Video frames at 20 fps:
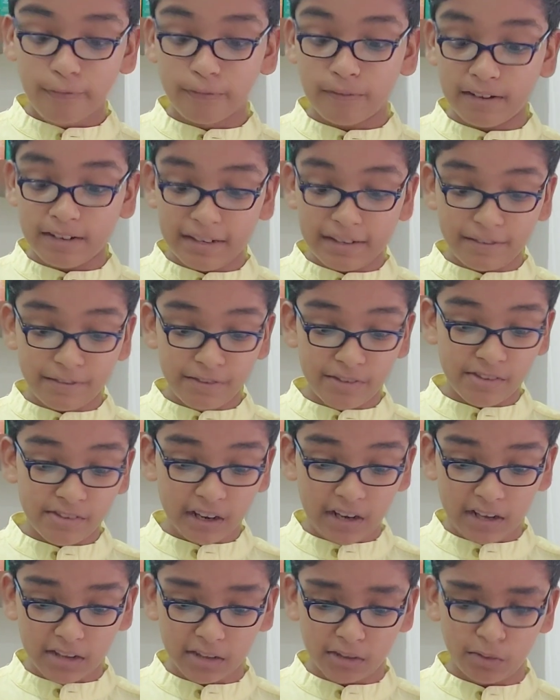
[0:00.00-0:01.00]
Only
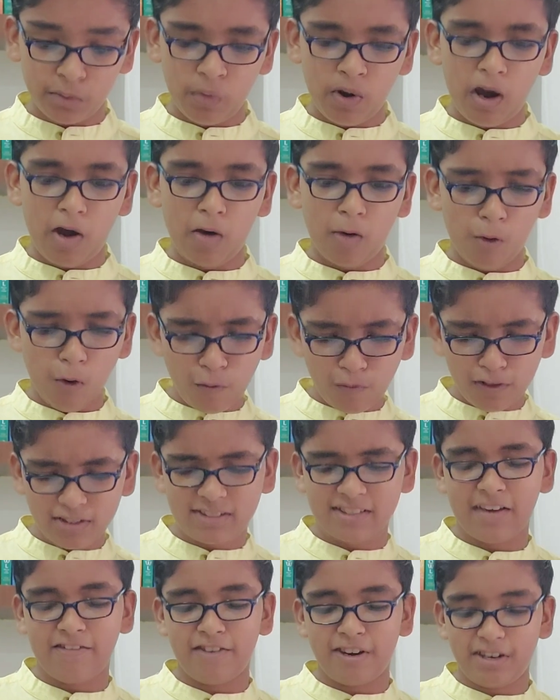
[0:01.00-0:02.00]
wizards who are over
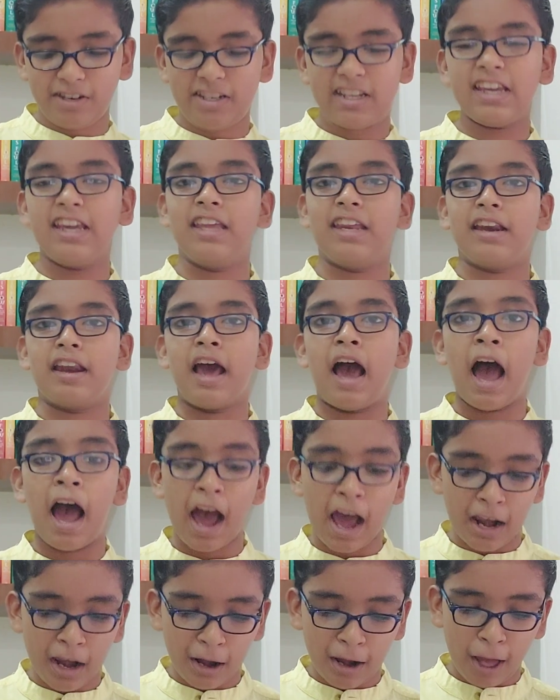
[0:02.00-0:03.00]
17
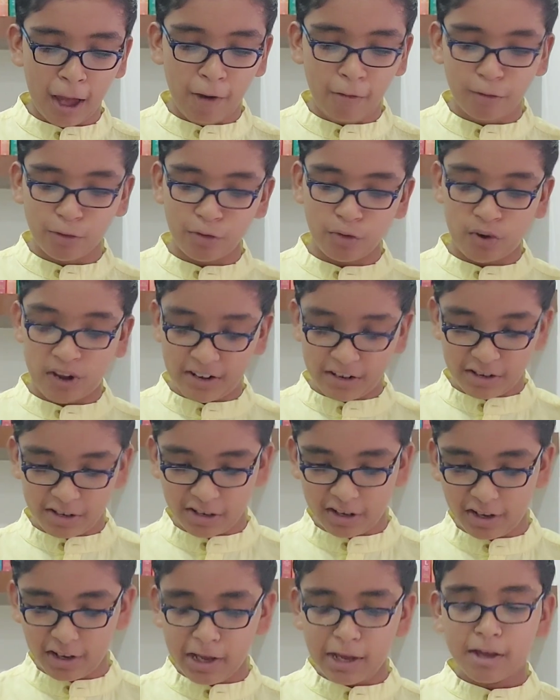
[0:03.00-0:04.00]
are allowed to
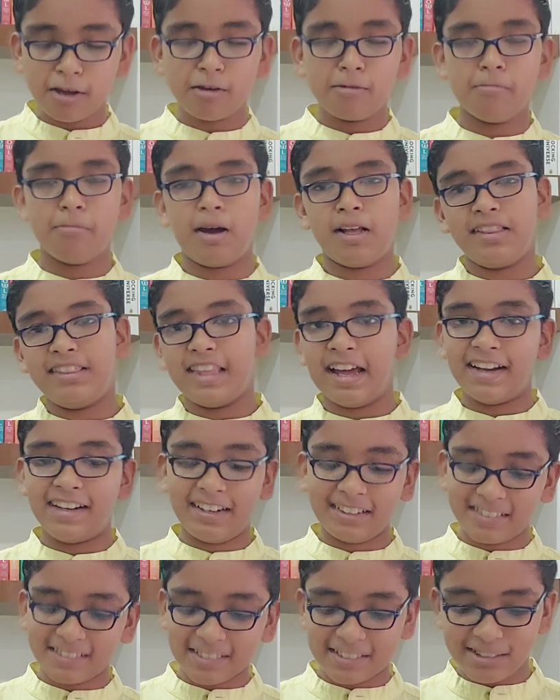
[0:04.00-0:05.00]
enter. But that
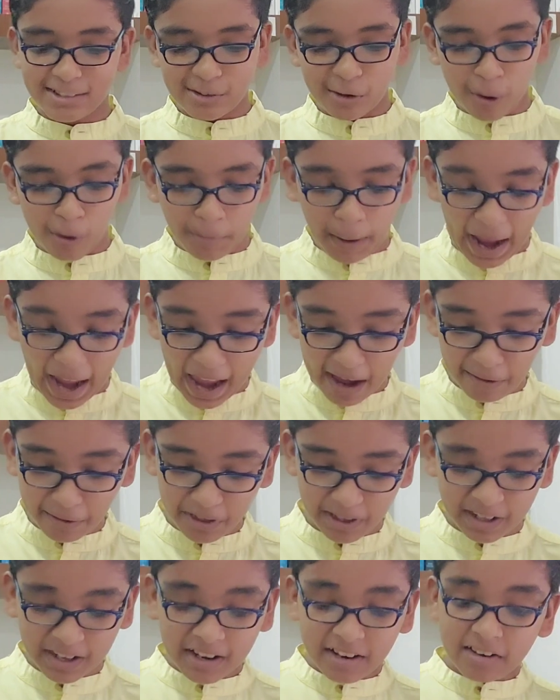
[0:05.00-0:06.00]
doesn't stop
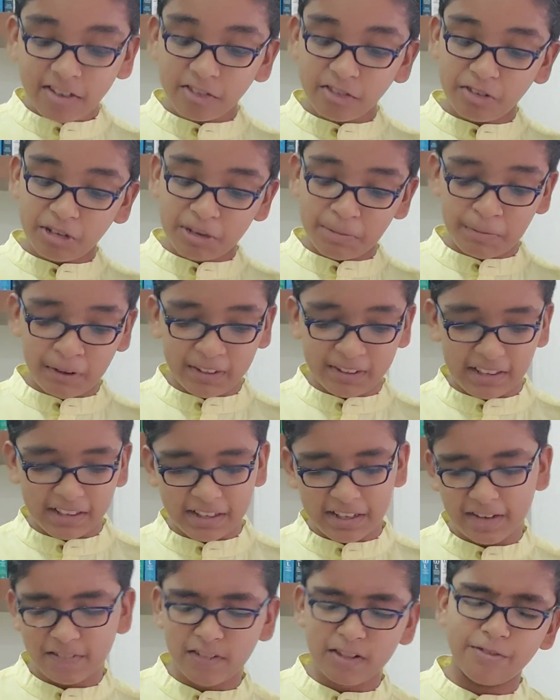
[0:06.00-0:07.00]
Harry dreaming that
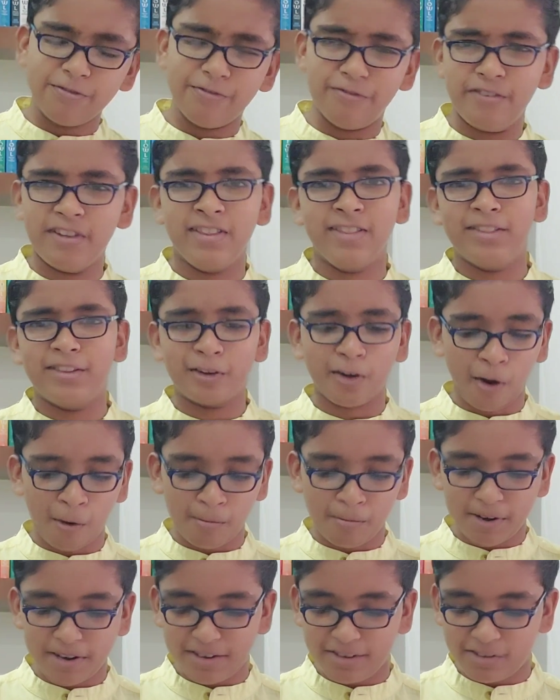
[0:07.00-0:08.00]
he will win the
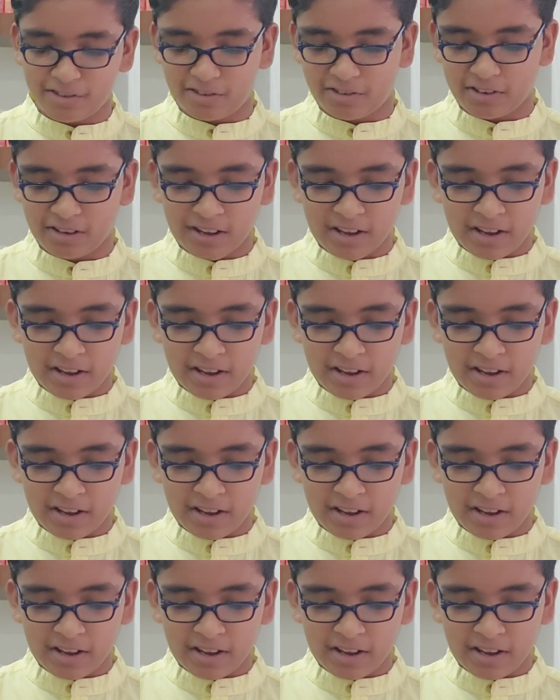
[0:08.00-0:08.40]
competition.